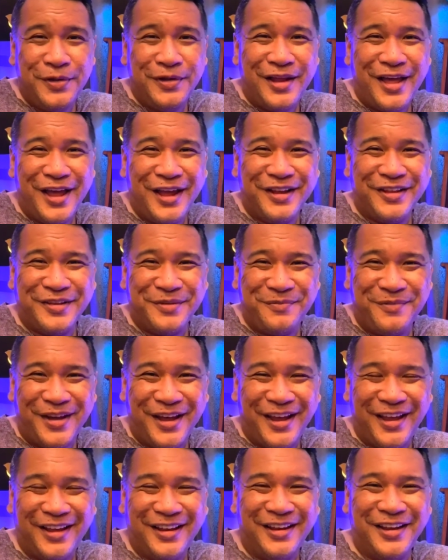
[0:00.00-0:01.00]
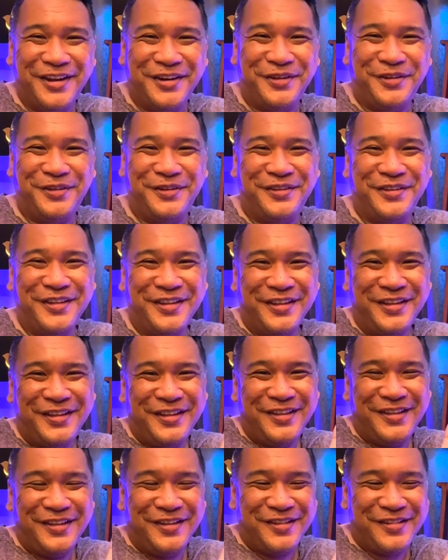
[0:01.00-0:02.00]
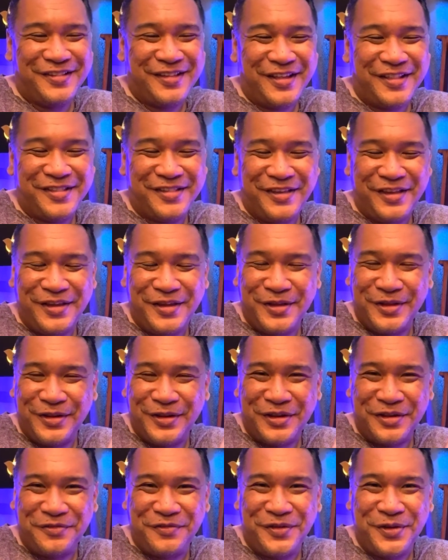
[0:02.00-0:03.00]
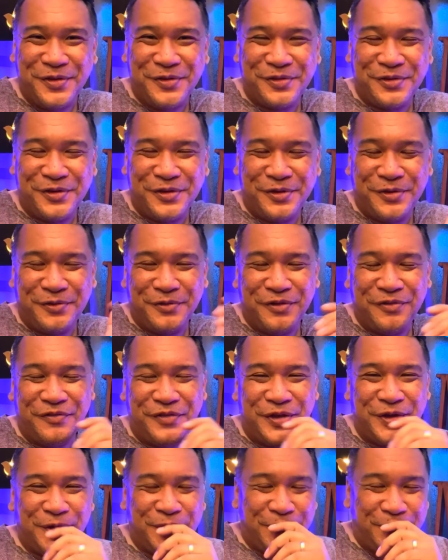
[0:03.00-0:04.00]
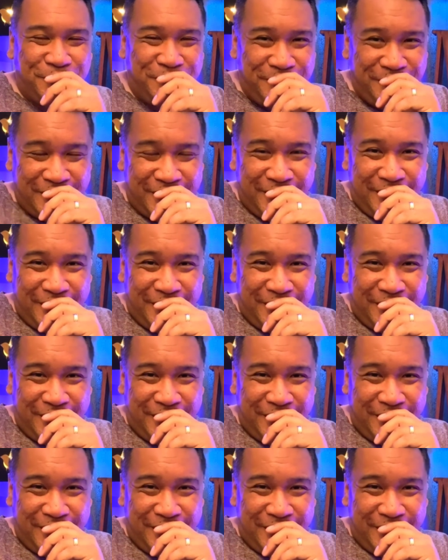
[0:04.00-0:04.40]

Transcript: liked my little Scentsy diffuser review.